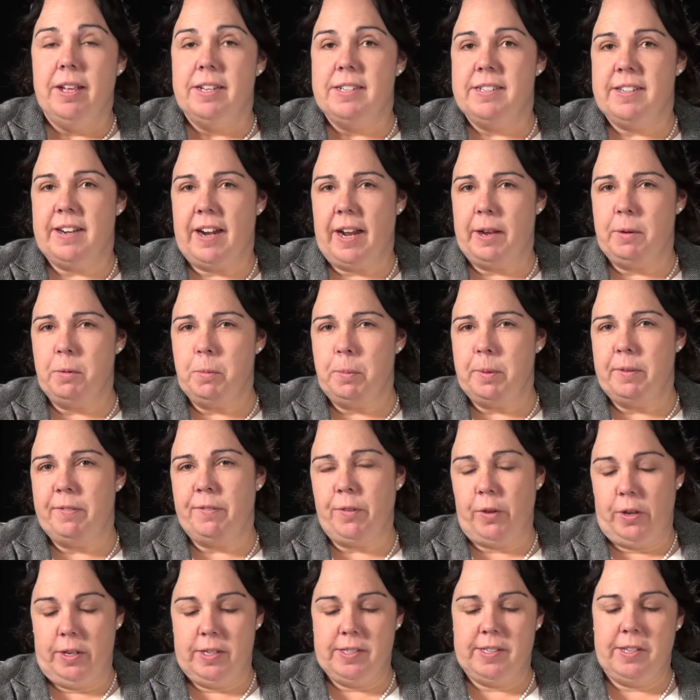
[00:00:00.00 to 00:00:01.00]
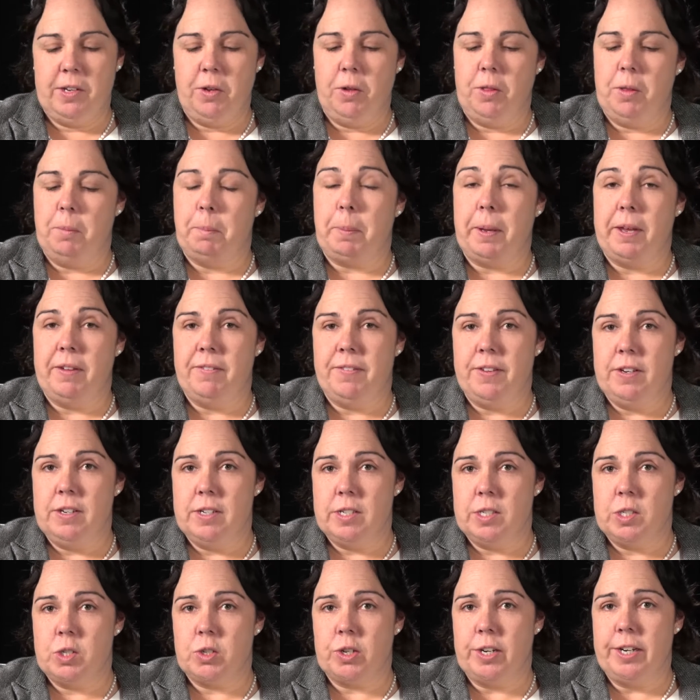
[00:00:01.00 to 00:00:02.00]
Today we'll be focusing on the beef
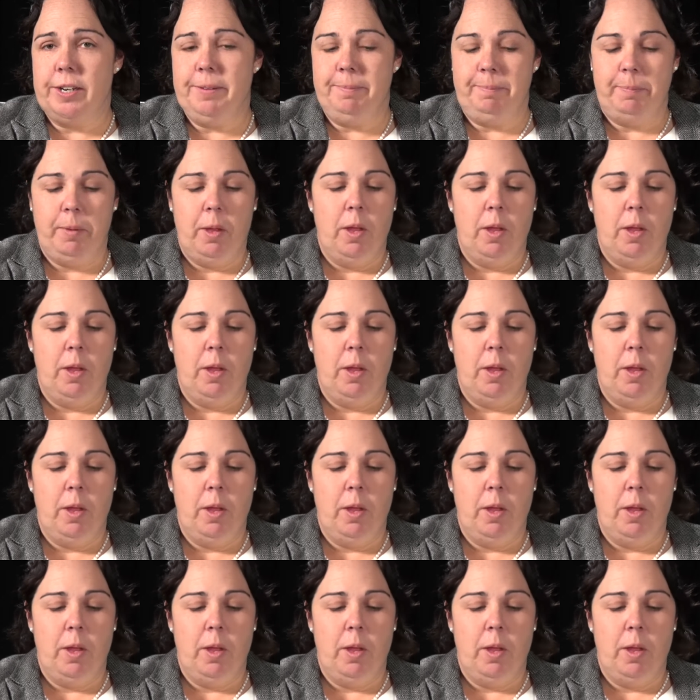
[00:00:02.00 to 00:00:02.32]
industry,